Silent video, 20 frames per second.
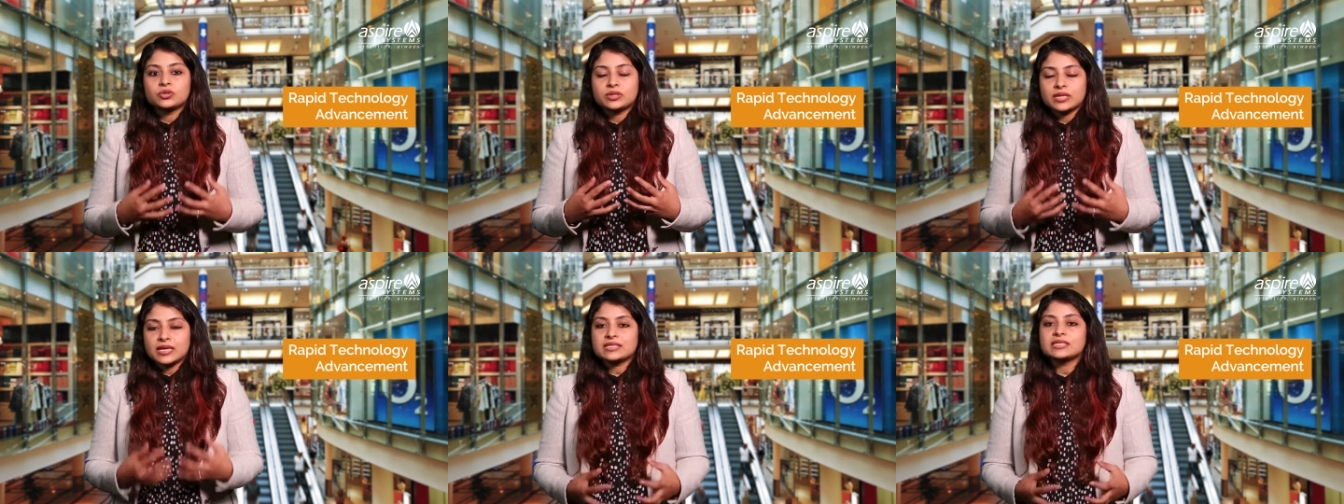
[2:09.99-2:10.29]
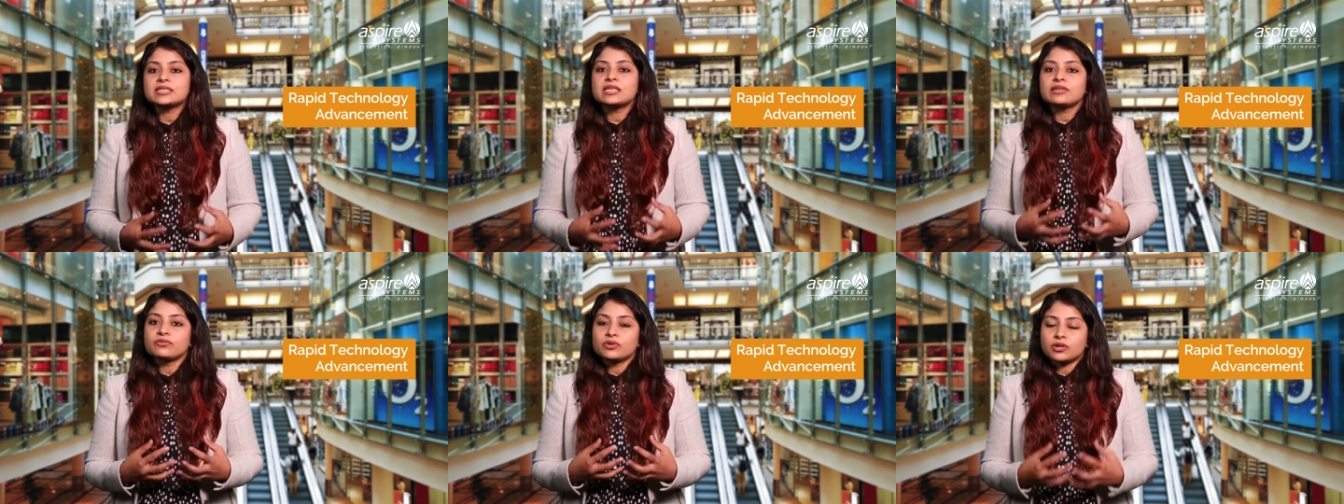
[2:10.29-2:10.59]
test
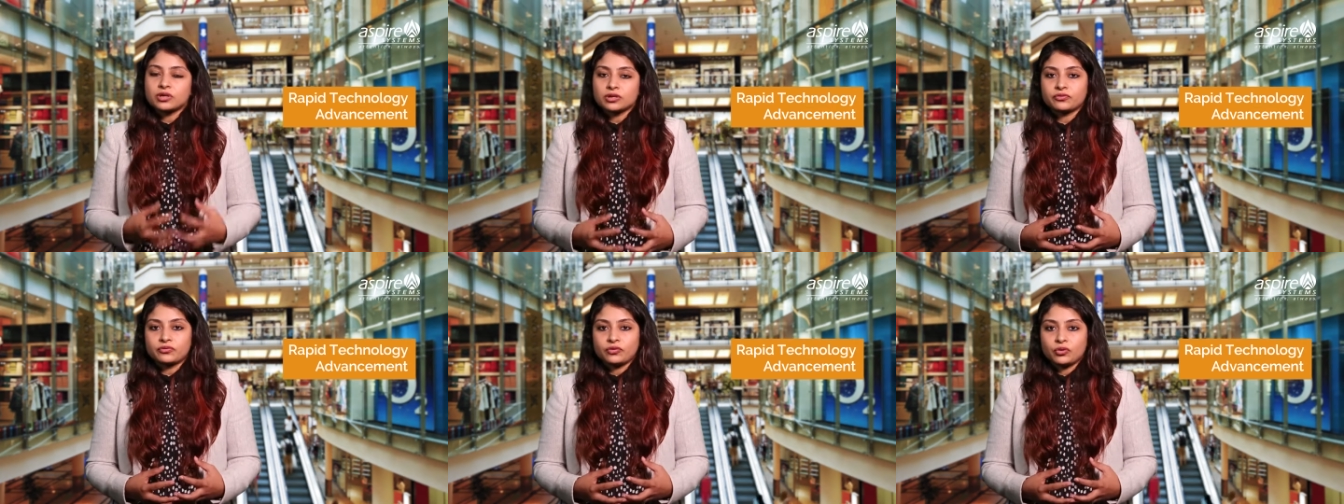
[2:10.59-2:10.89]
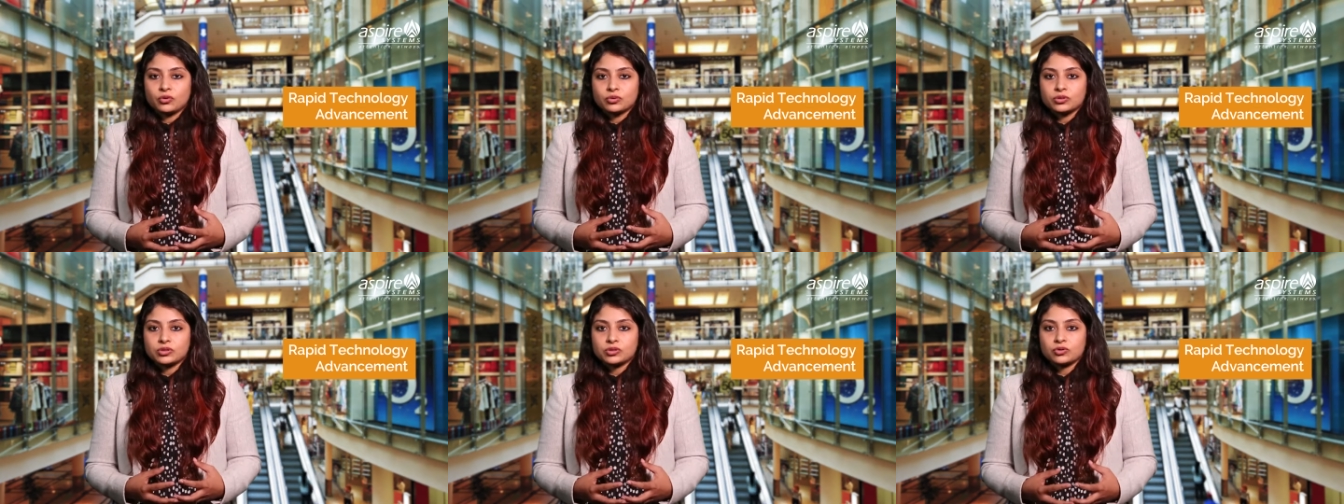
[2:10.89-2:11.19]
the
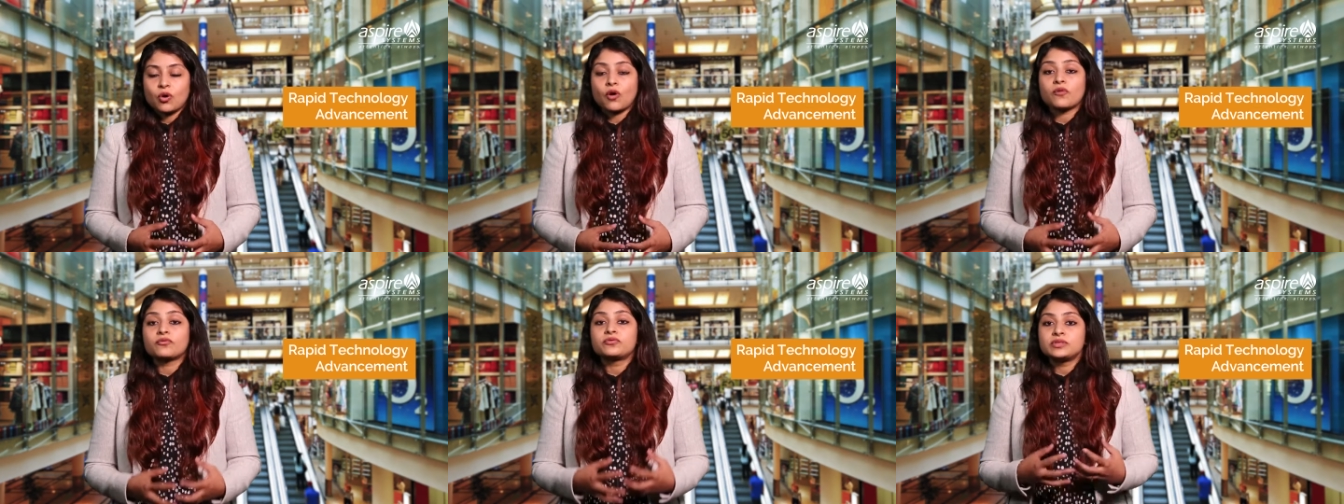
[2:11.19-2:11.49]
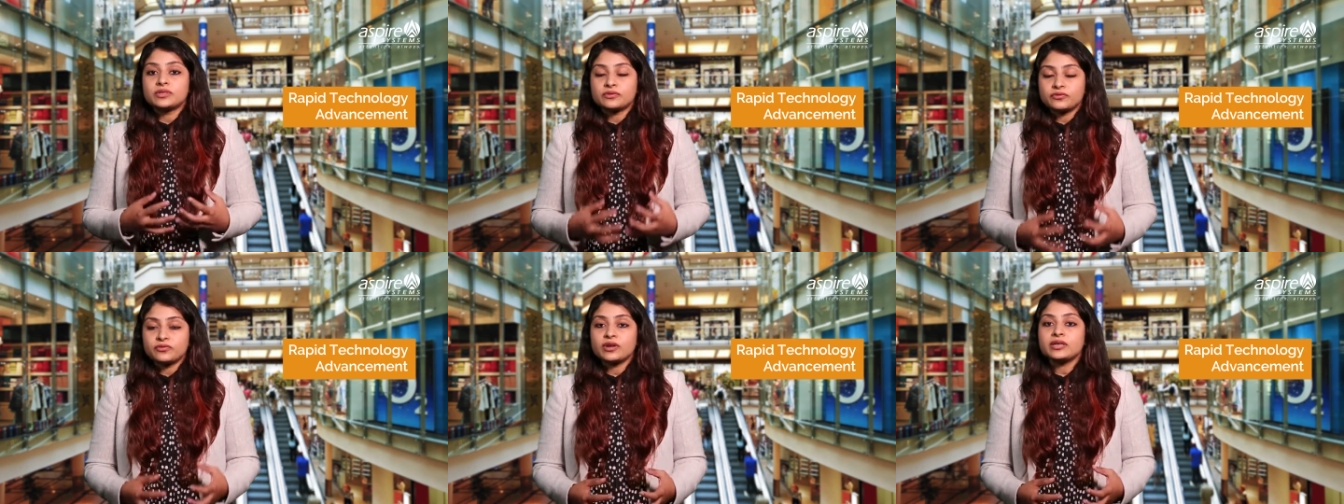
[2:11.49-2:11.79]
workflows of
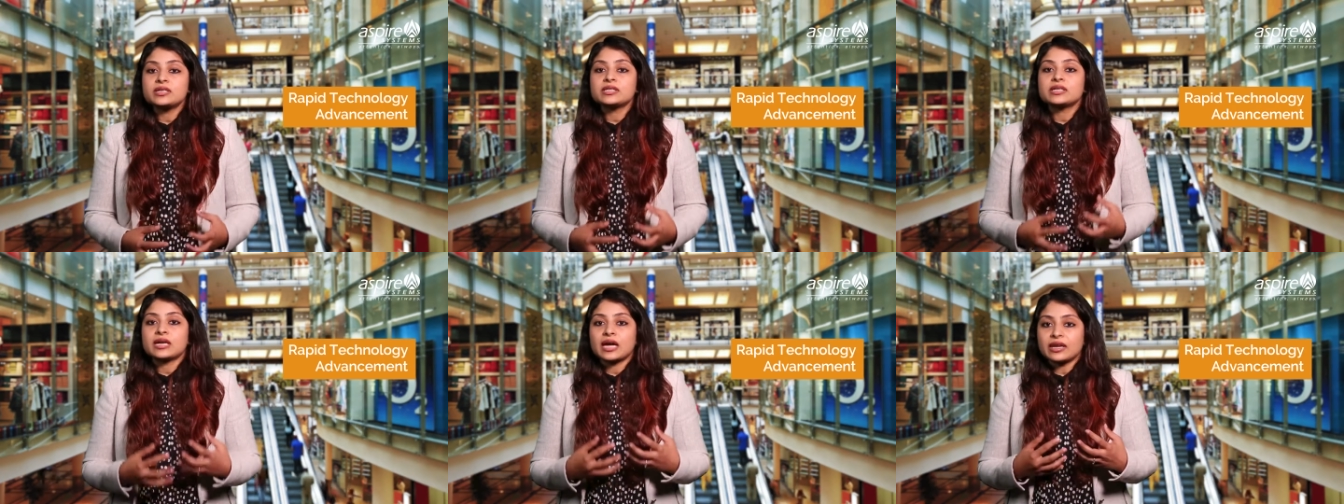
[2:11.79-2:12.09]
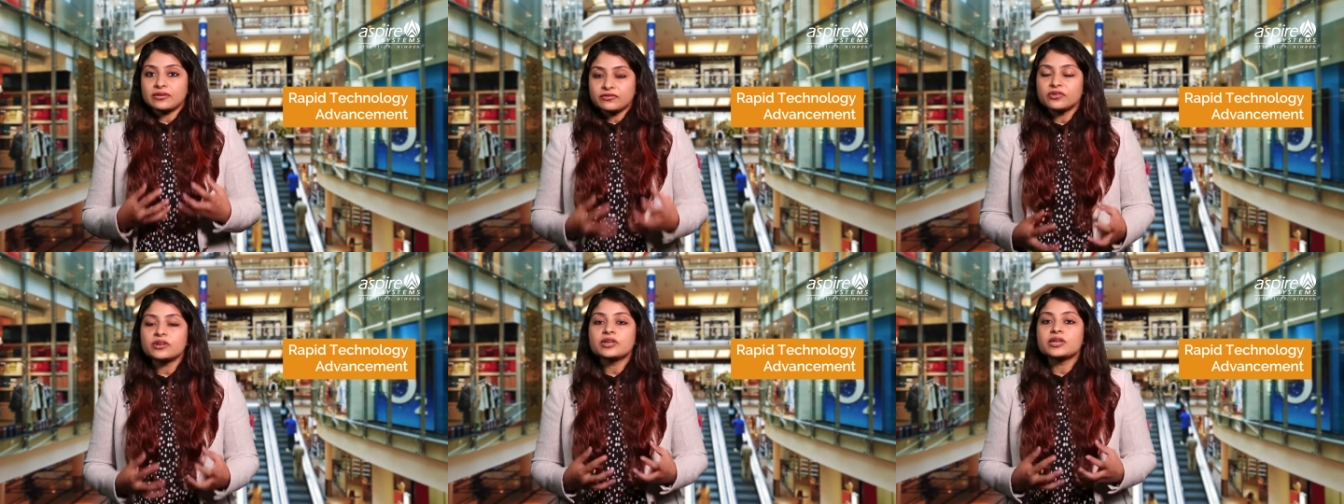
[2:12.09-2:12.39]
different
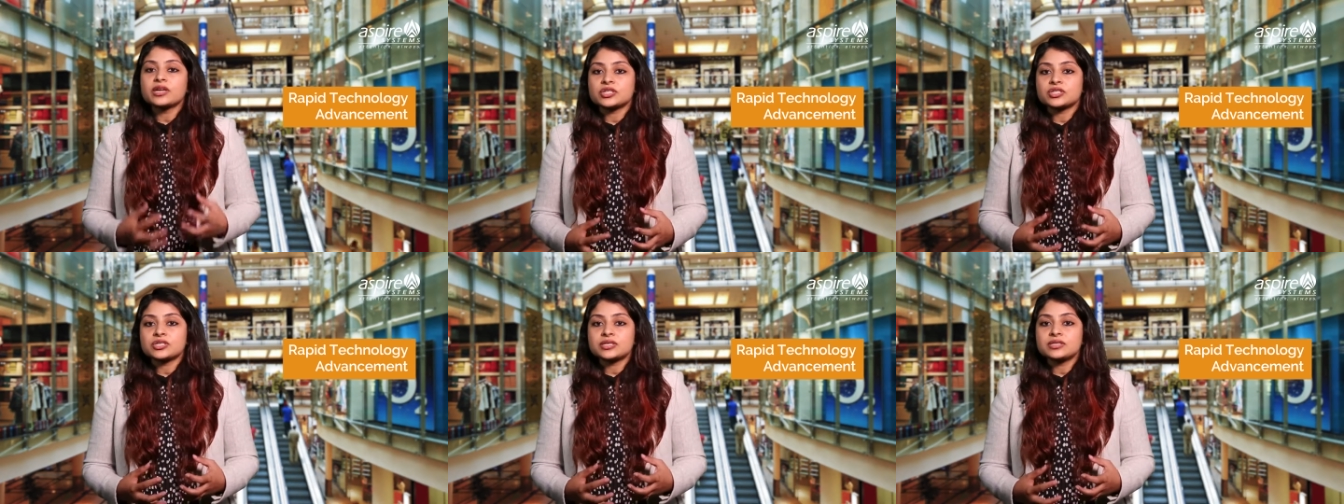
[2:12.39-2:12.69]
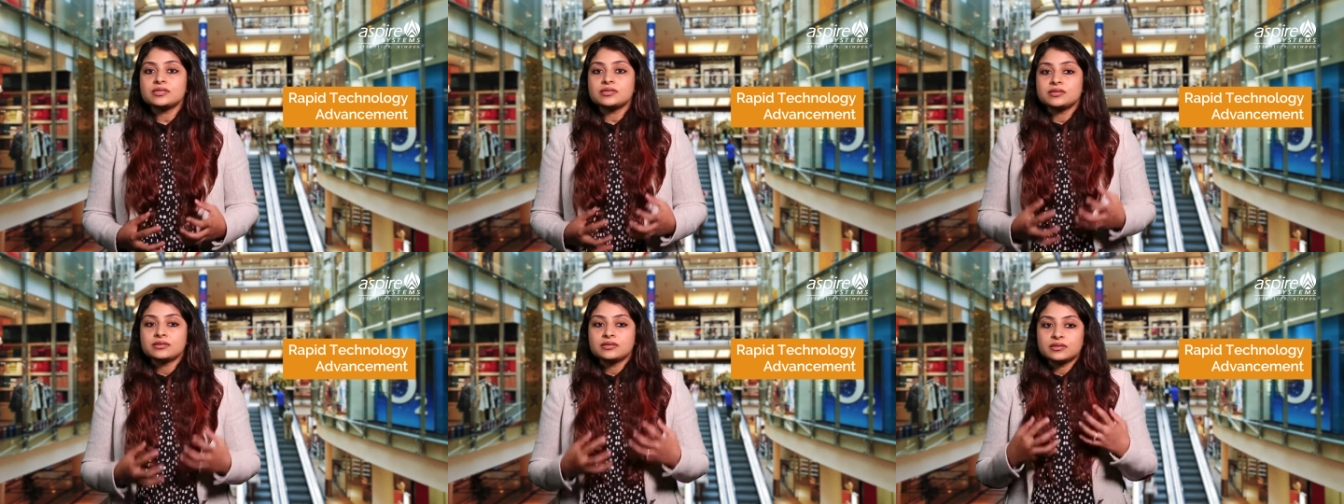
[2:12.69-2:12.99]

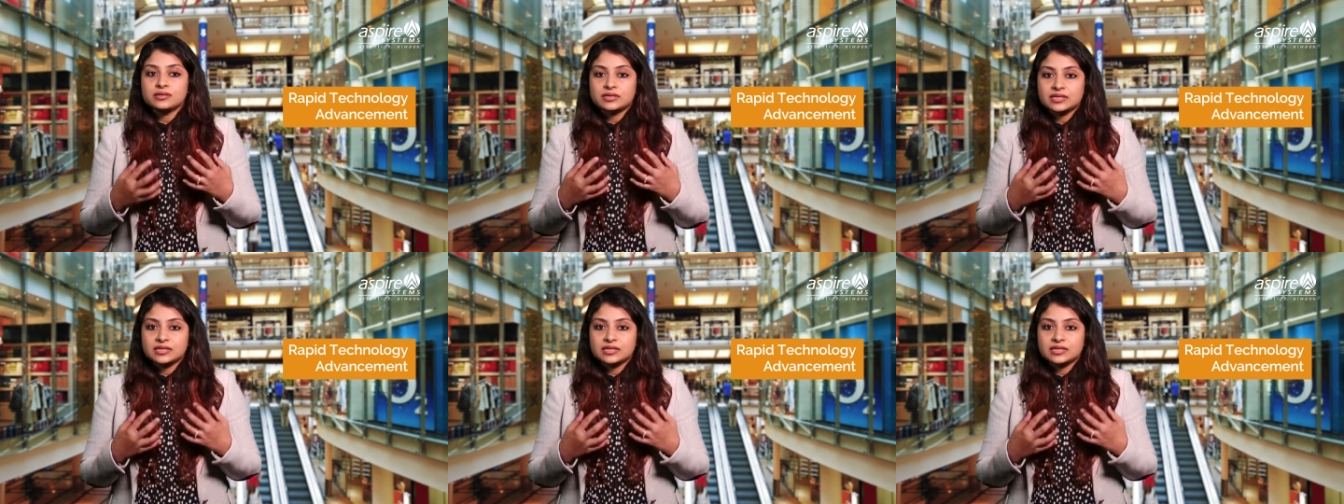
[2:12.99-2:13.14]
configuration